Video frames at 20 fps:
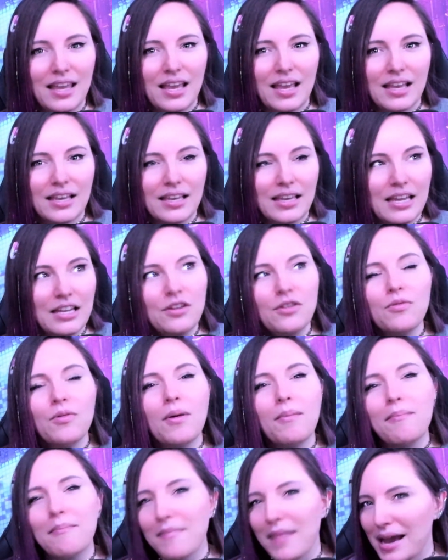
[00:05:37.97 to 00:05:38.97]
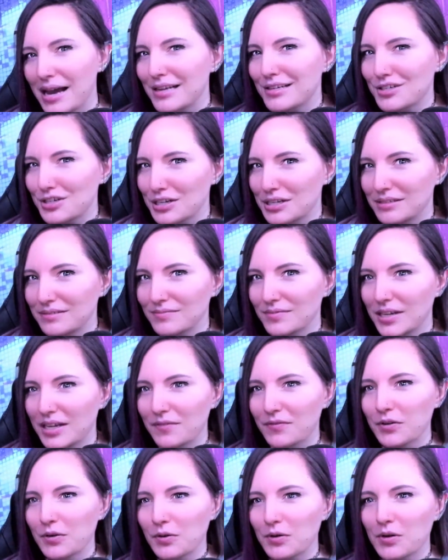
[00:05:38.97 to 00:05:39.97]
can you imagine
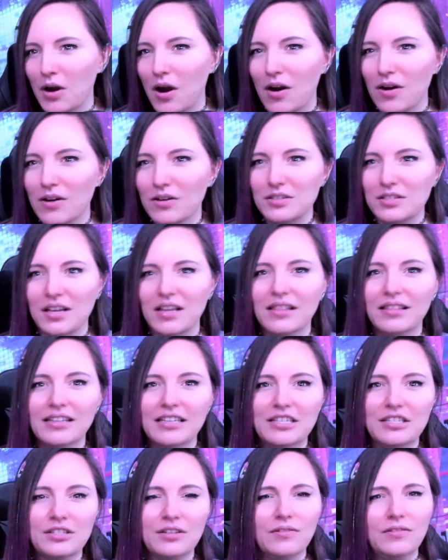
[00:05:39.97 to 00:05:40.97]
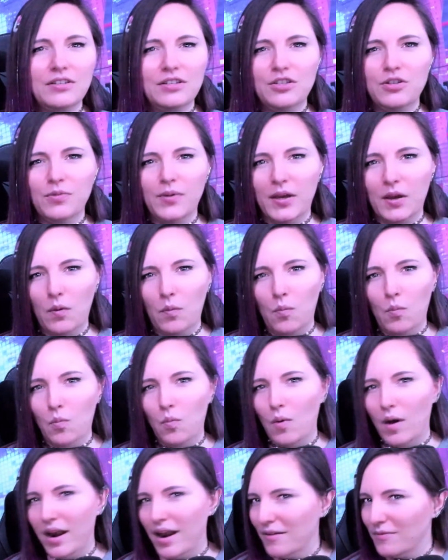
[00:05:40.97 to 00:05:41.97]
if your car suddenly started doing
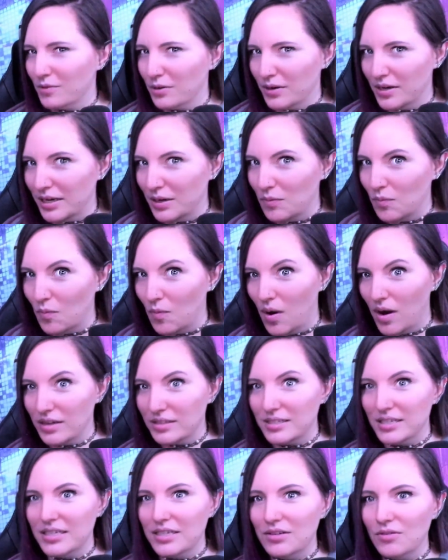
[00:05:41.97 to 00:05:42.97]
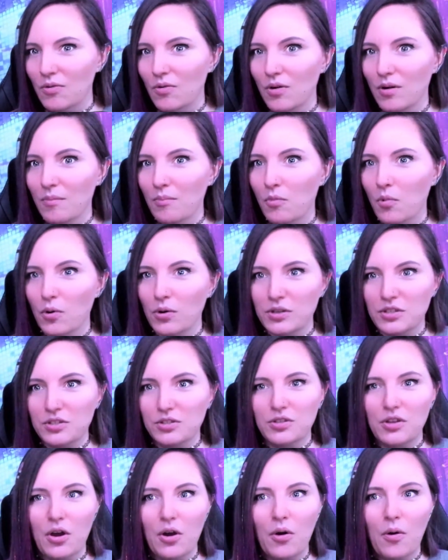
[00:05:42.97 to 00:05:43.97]
whatever it wanted, or more
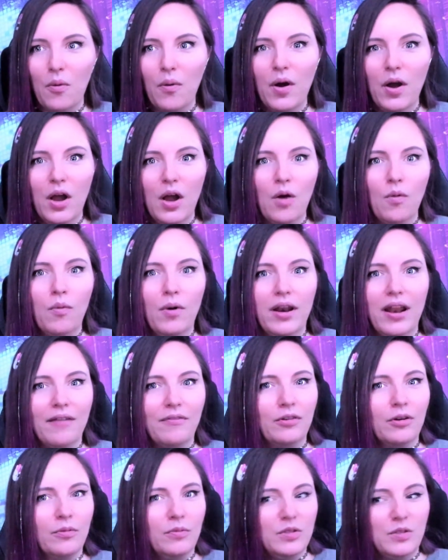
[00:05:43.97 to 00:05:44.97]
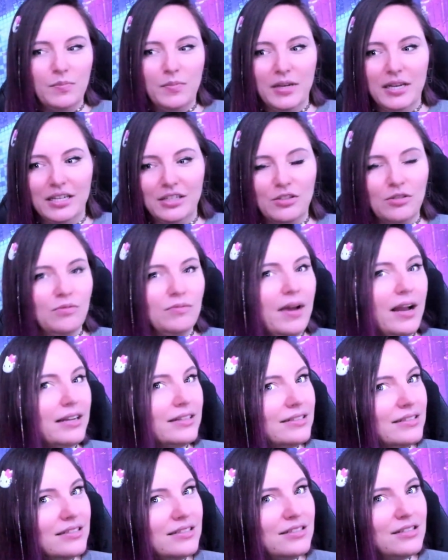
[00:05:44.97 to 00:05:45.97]
so, whatever it was being
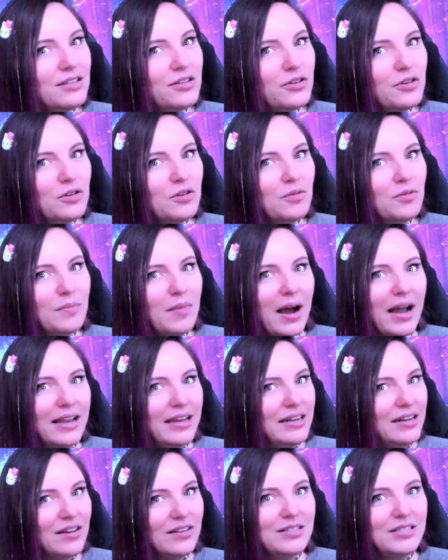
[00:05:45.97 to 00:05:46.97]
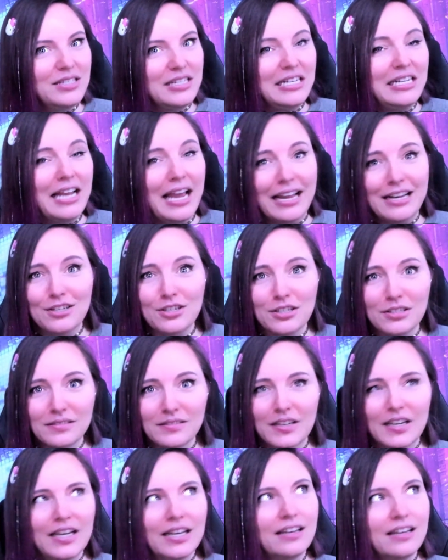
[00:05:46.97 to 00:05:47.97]
directed to do by an unseen agent?
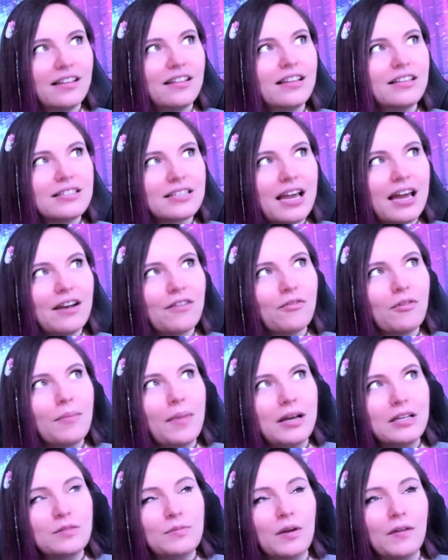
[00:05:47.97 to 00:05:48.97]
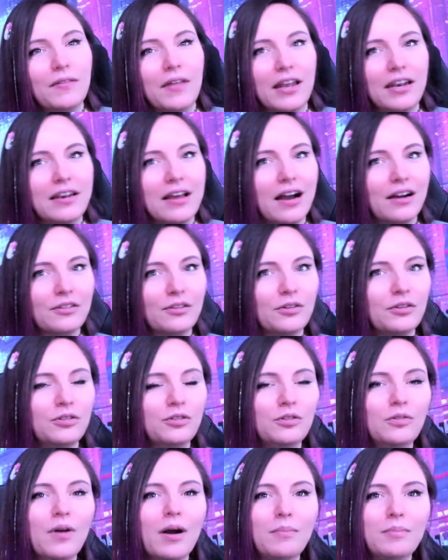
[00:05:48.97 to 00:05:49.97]
That's kind of reminds me of that Doctor
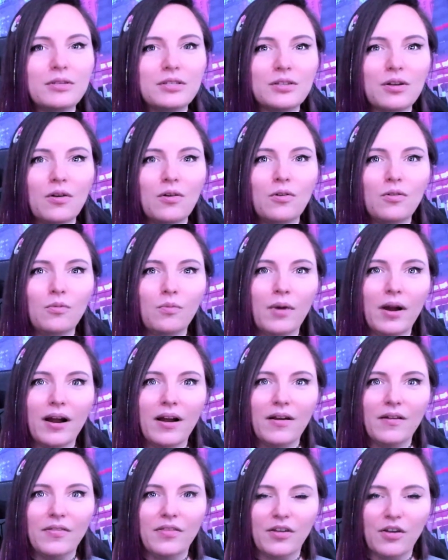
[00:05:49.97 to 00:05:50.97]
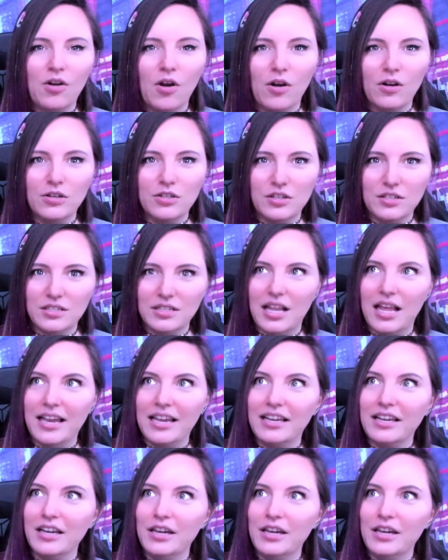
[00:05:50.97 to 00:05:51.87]
Who episode where the car just like